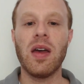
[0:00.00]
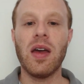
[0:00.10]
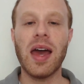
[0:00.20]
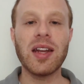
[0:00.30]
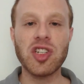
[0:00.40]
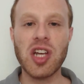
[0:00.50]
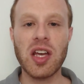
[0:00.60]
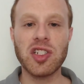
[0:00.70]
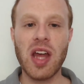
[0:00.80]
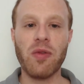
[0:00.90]
And it
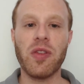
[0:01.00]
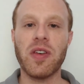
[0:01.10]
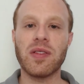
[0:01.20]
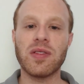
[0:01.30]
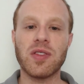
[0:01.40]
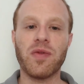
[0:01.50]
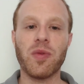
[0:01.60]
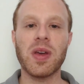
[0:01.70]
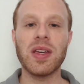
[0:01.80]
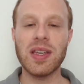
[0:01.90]
changed everything for
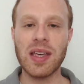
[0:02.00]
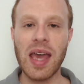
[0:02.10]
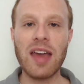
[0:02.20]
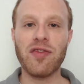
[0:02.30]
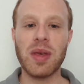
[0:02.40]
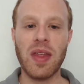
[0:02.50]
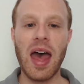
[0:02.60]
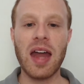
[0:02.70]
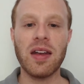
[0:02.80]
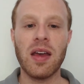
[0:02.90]
me. He gave me
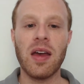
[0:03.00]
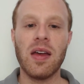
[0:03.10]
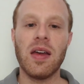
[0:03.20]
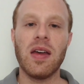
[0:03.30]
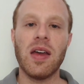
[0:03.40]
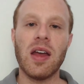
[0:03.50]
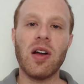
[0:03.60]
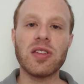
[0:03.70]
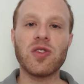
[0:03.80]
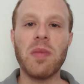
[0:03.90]
that. It
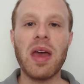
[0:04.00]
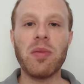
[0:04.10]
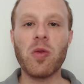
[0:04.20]
also made me